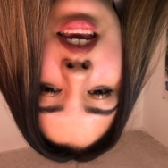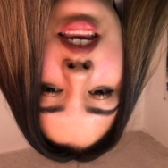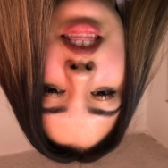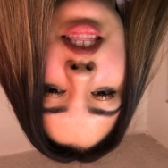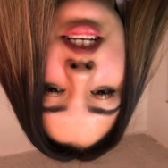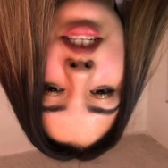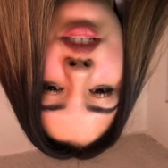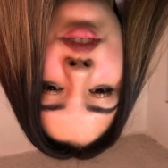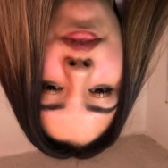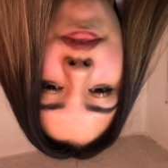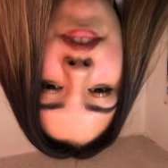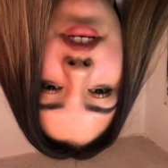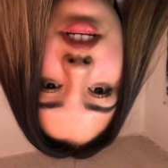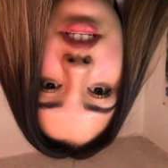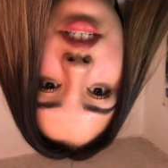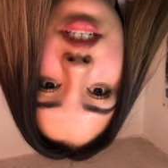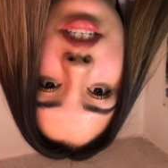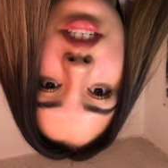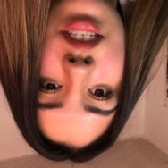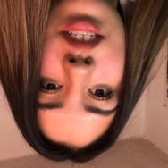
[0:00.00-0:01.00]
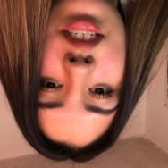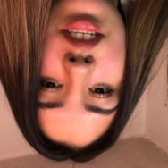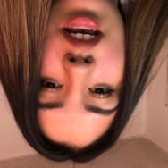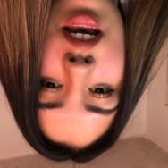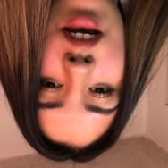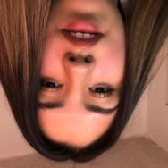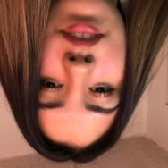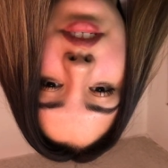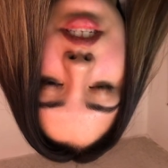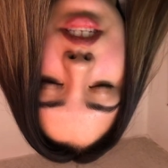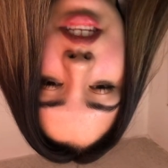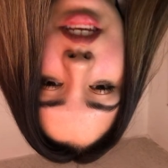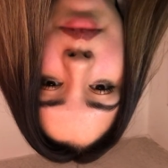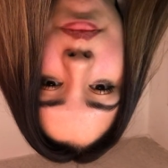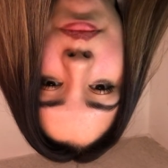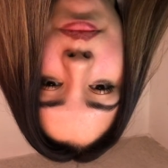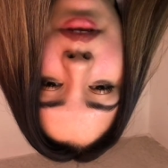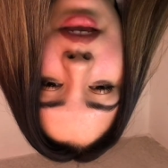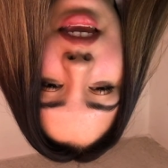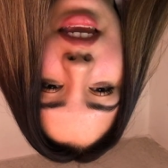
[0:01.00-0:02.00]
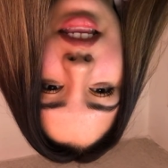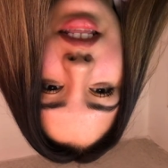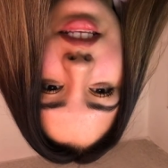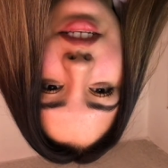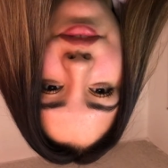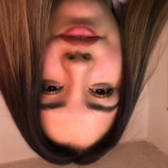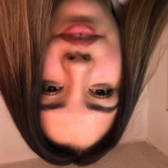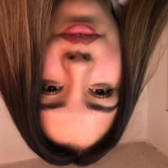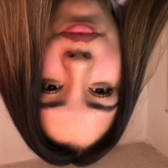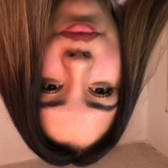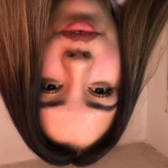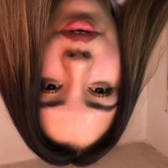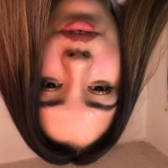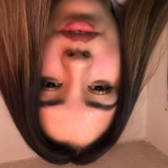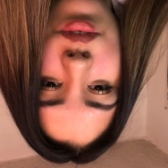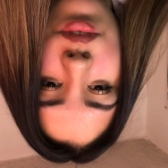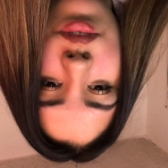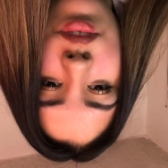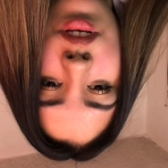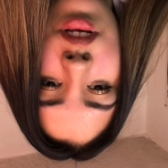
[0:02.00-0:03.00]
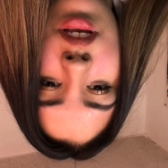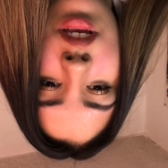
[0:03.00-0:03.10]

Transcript: These two functions of sleep play different roles.